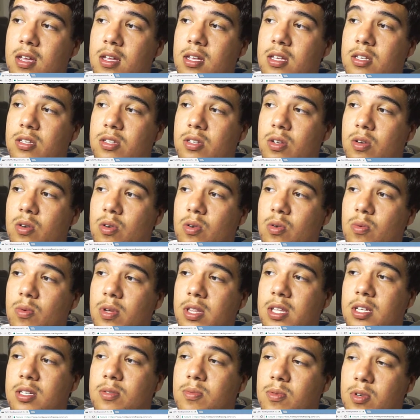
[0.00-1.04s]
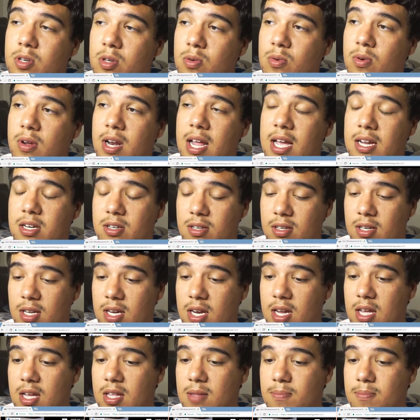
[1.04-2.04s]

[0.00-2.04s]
So what this will do, it actually